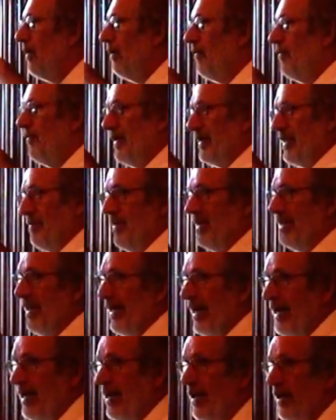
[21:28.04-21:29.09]
of vitamin
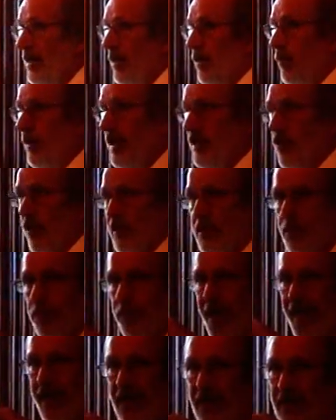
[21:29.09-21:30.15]
A when you are
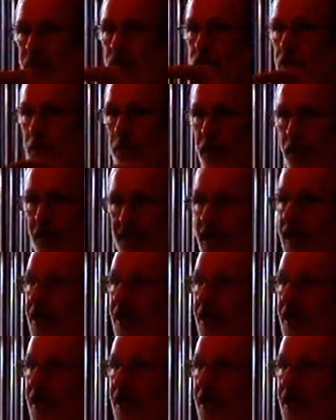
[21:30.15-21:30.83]
supplying it to your bird.